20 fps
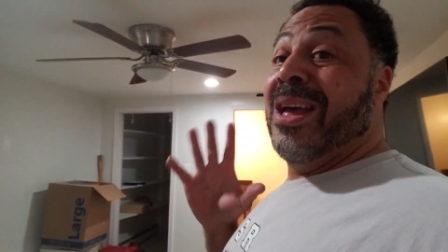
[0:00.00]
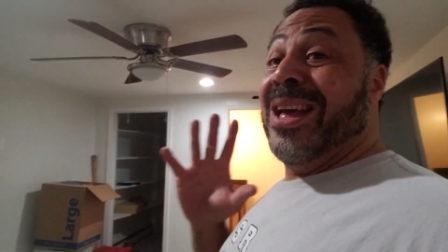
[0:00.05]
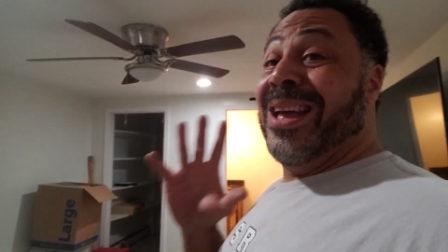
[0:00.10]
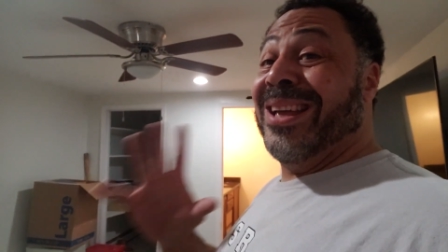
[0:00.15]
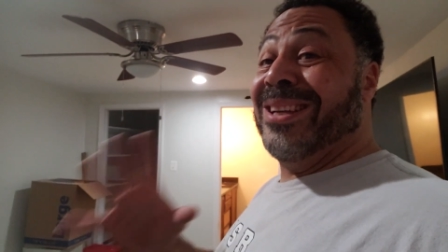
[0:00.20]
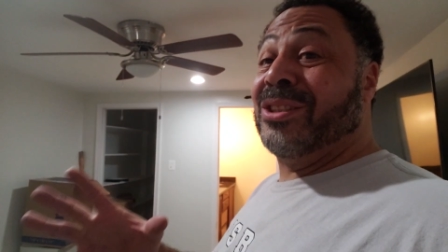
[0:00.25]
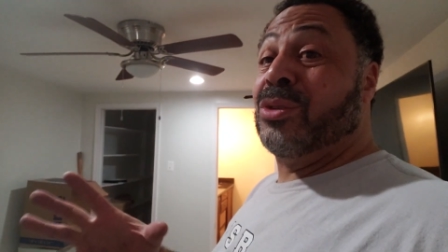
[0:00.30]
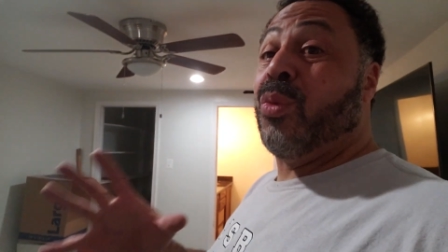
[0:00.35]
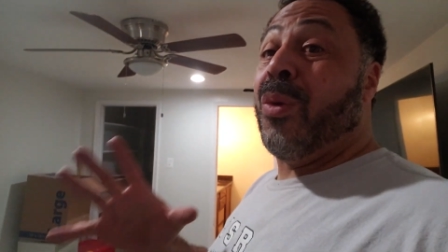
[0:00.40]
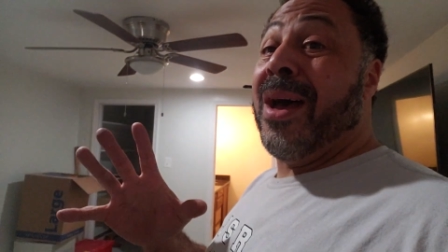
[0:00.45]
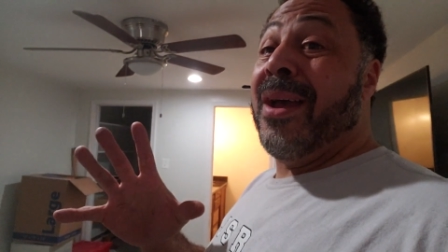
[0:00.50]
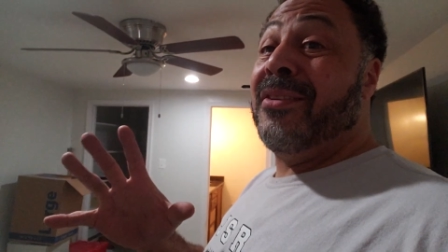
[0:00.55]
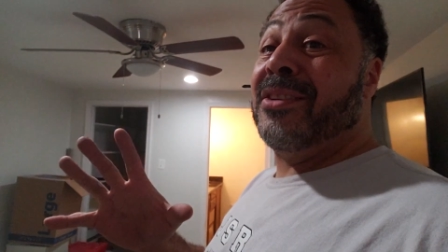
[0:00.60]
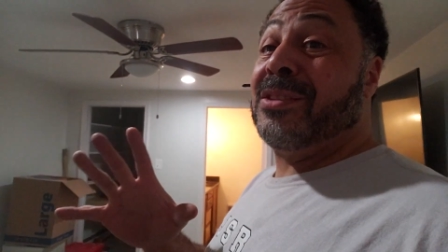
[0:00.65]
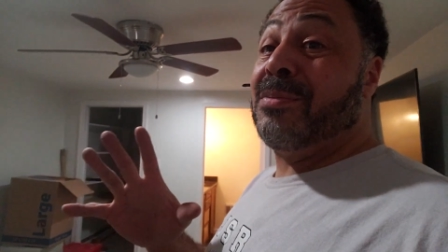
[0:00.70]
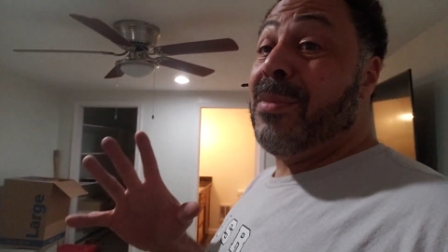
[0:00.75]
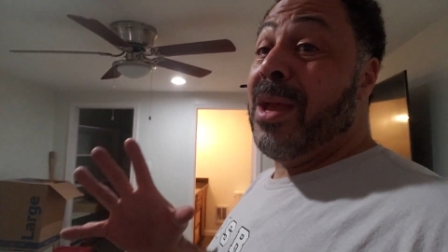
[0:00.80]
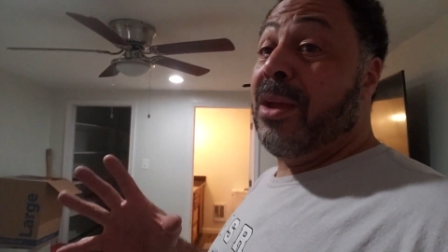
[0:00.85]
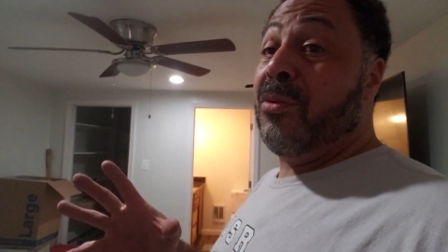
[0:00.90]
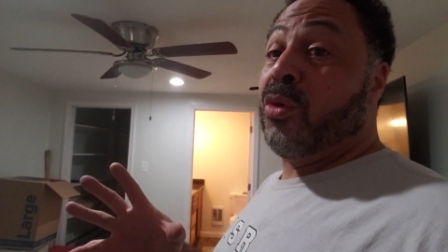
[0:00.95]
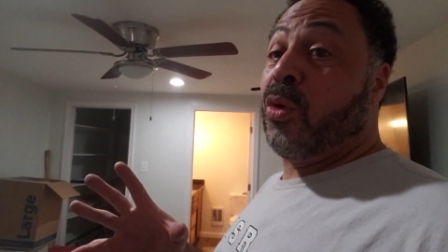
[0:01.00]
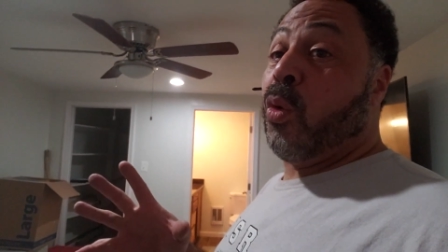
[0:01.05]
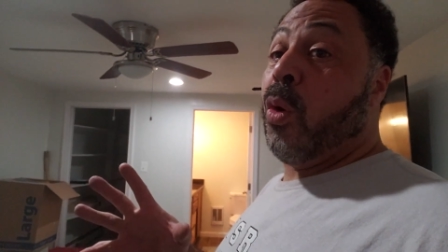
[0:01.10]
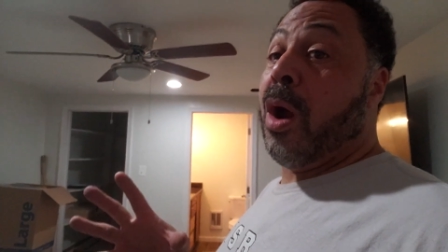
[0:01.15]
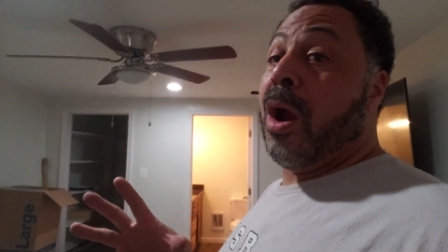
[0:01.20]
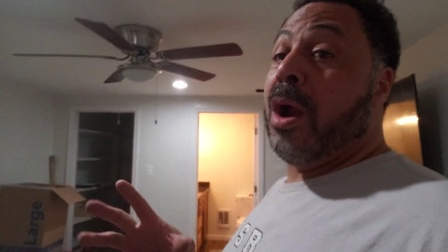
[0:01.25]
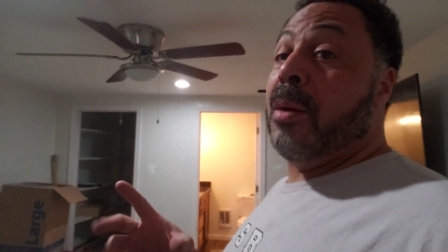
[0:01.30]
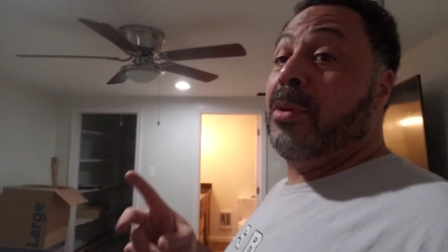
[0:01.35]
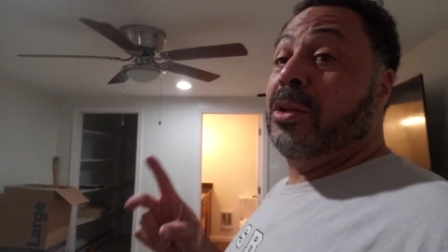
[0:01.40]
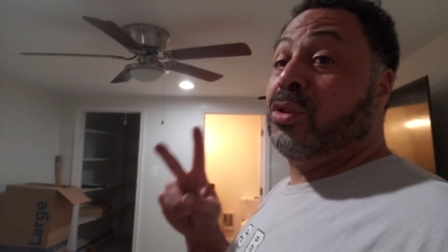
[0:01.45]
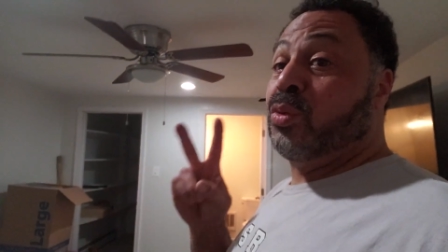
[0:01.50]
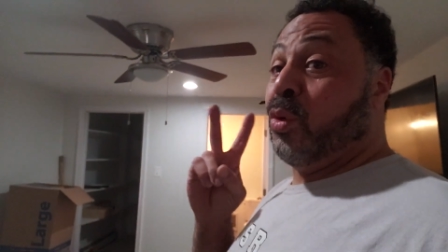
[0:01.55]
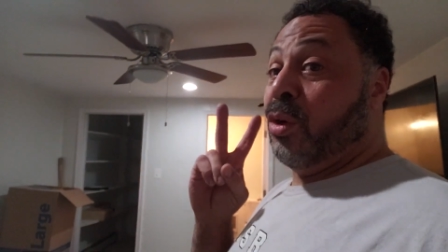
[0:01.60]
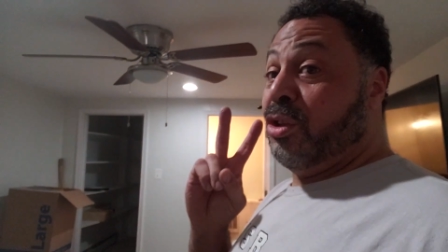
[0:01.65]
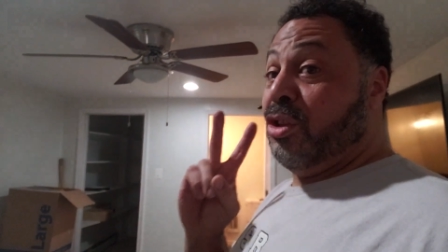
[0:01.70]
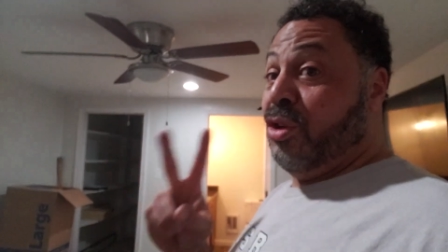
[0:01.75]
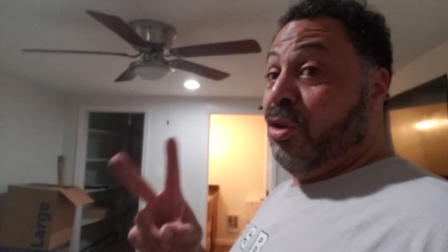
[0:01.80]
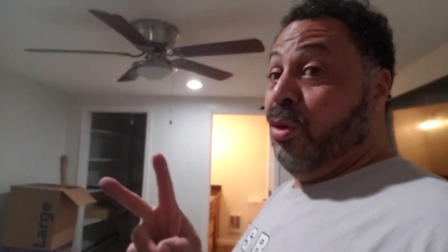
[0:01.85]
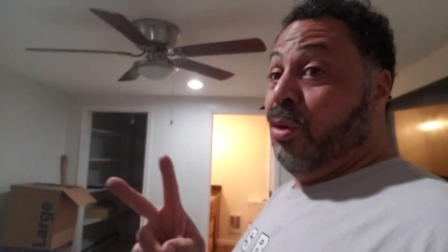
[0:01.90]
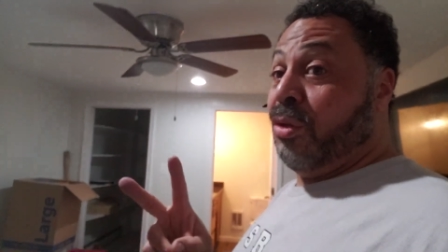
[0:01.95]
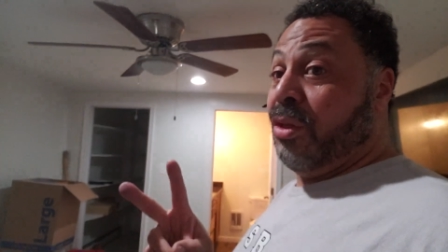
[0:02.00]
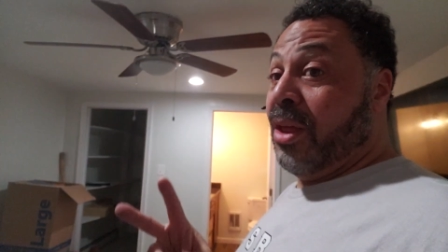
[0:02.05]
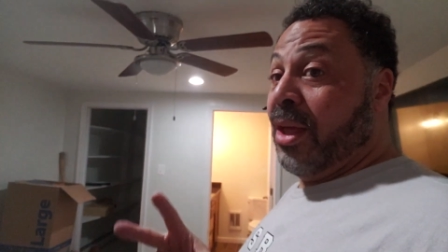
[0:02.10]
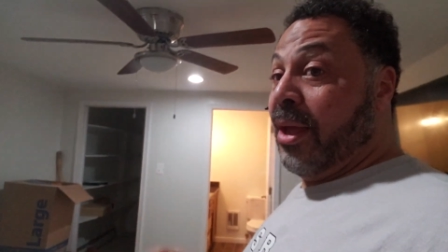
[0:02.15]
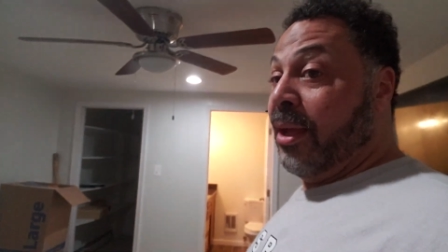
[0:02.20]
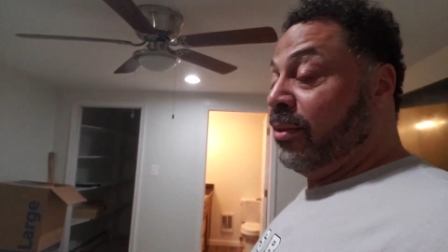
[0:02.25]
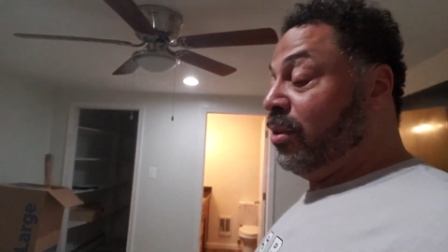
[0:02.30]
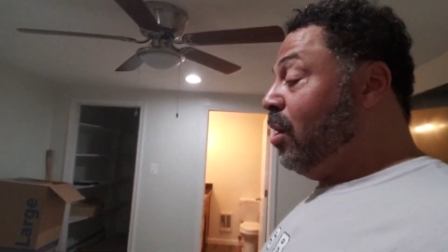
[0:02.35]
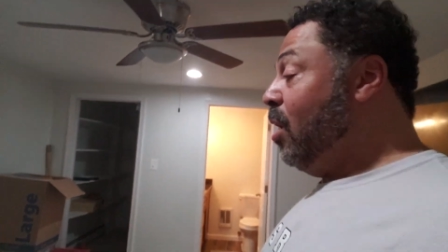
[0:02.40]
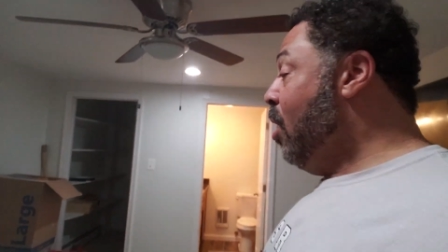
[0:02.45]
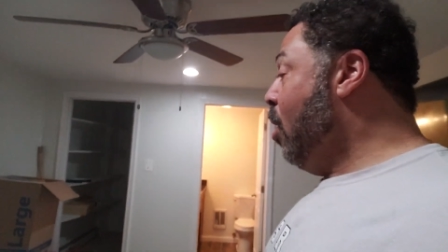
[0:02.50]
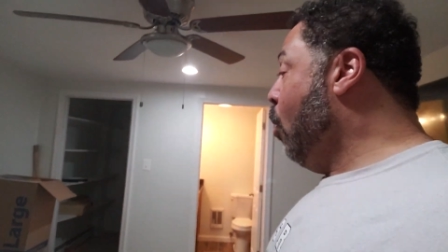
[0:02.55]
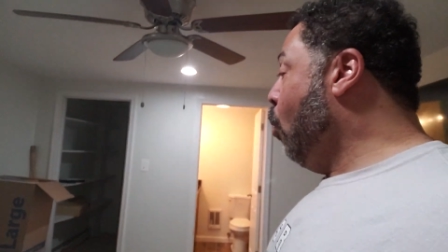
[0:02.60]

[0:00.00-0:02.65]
His wife's main requirements were two things.